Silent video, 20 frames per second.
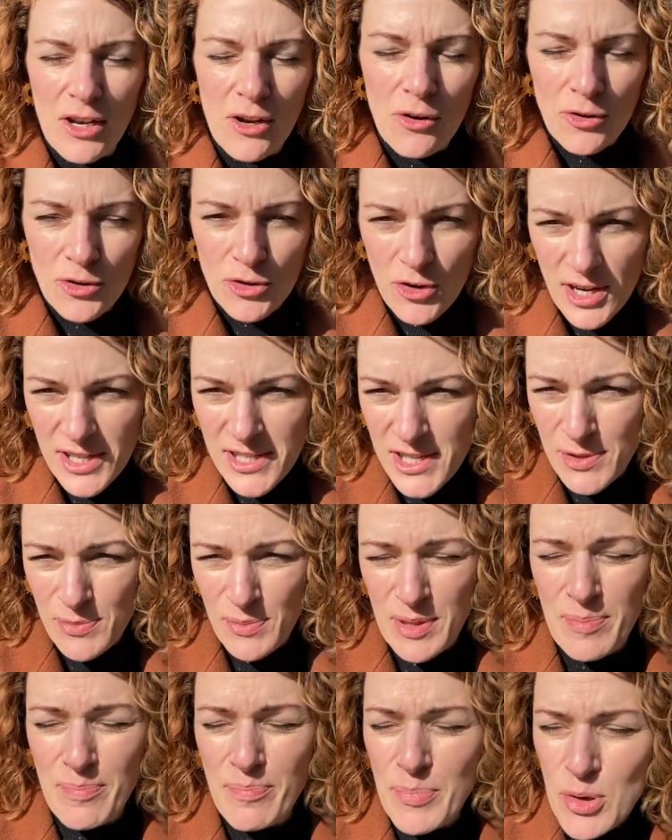long dresses
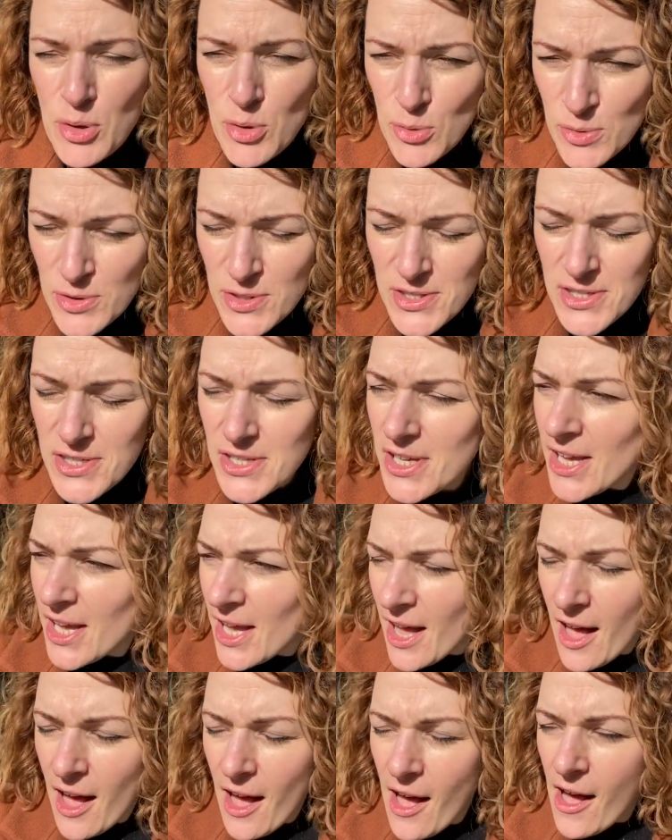with boots.
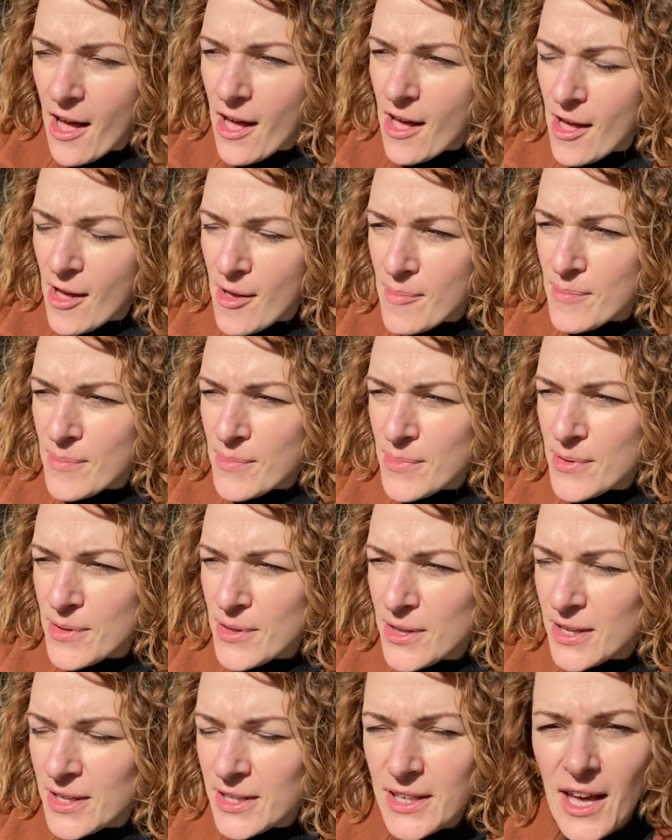
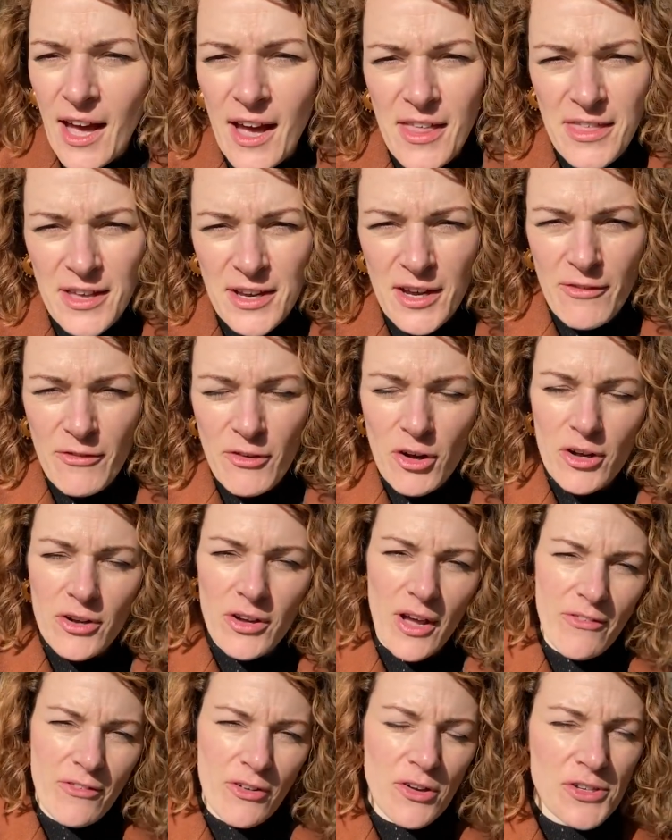Yeah, I think
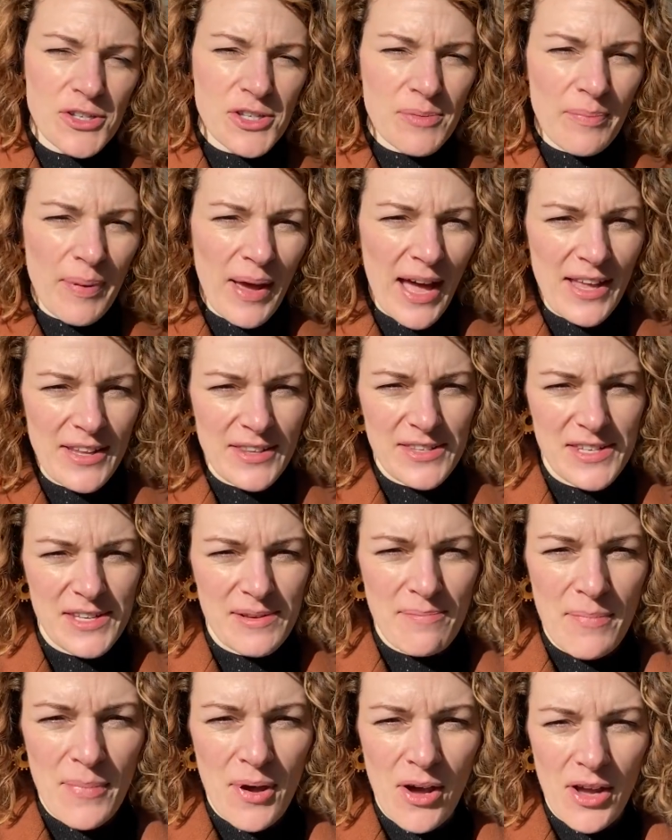I've got some patterns
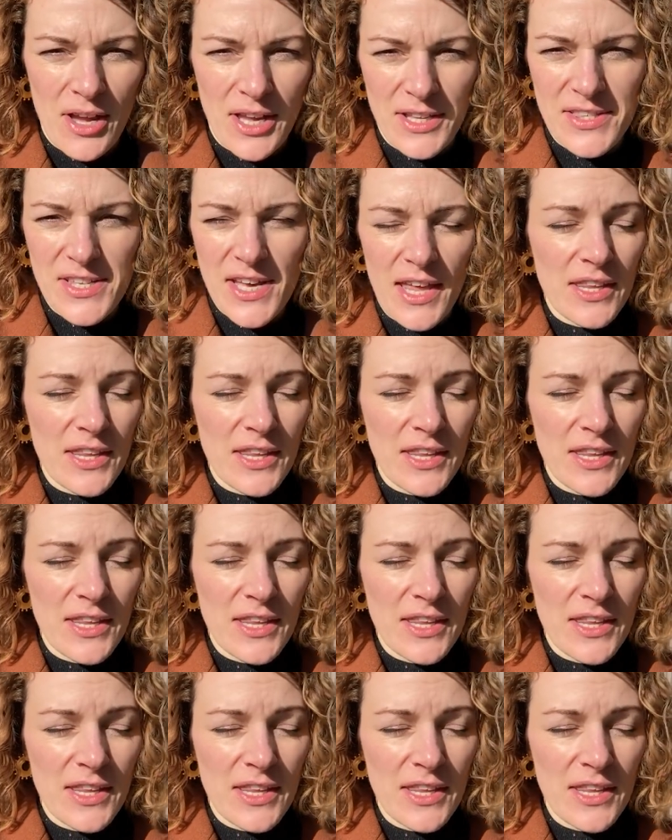in mind.